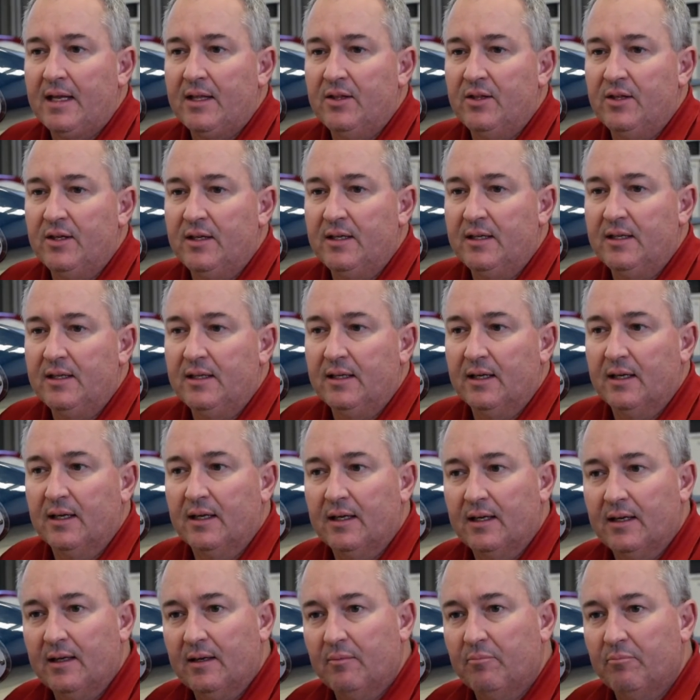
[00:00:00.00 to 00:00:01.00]
The
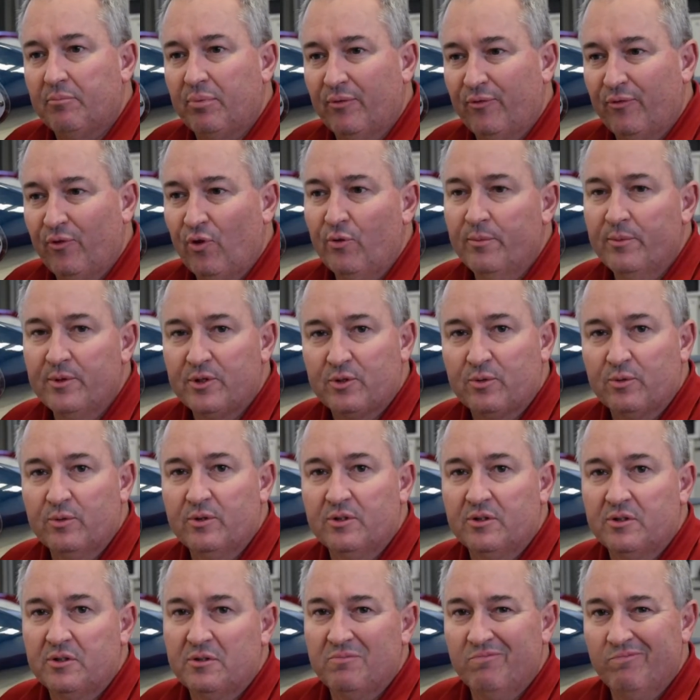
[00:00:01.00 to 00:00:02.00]
performance
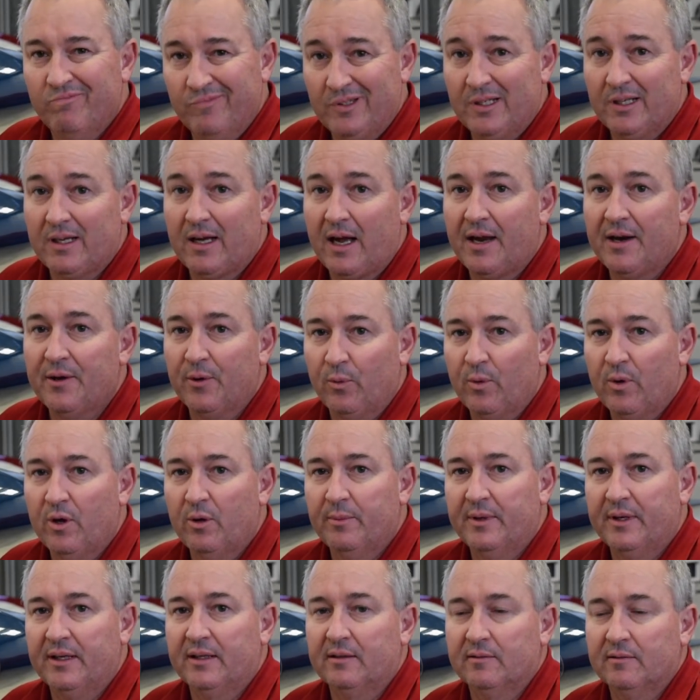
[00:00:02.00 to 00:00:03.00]
was
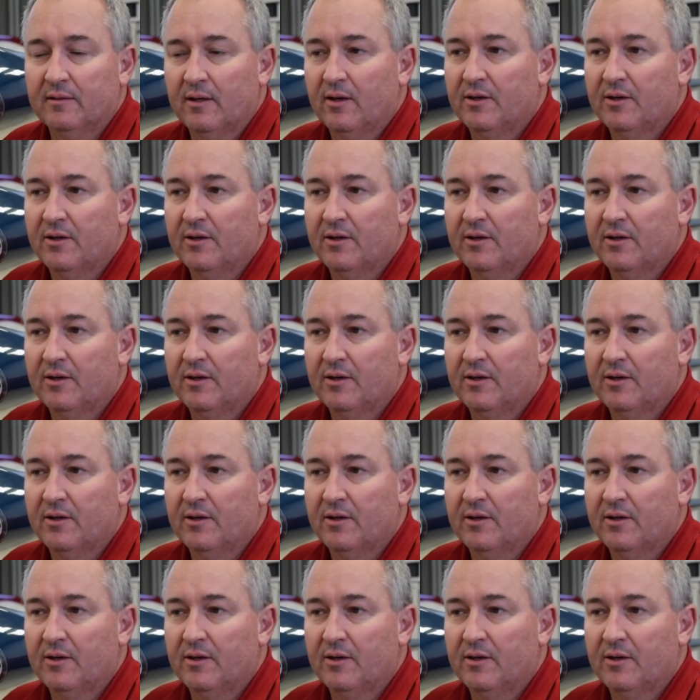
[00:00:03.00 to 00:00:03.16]
underwhelming,